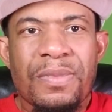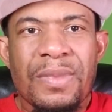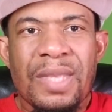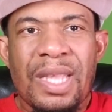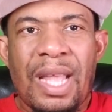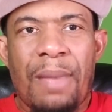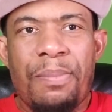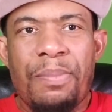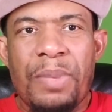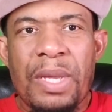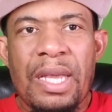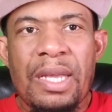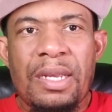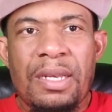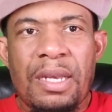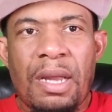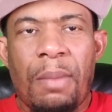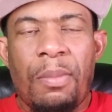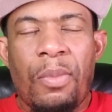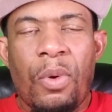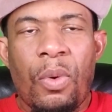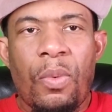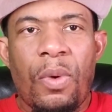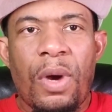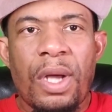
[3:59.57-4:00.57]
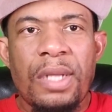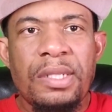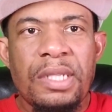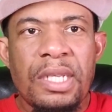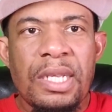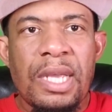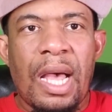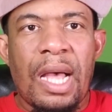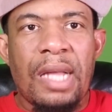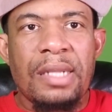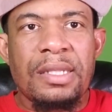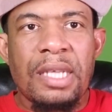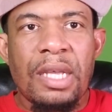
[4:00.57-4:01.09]
That being number one,
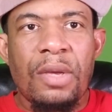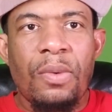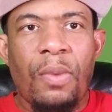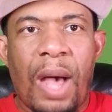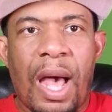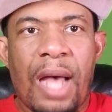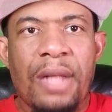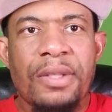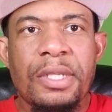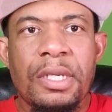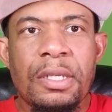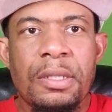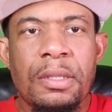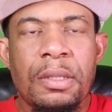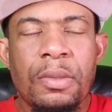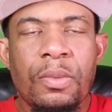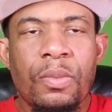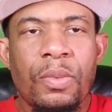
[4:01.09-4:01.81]
Deontay Wilder,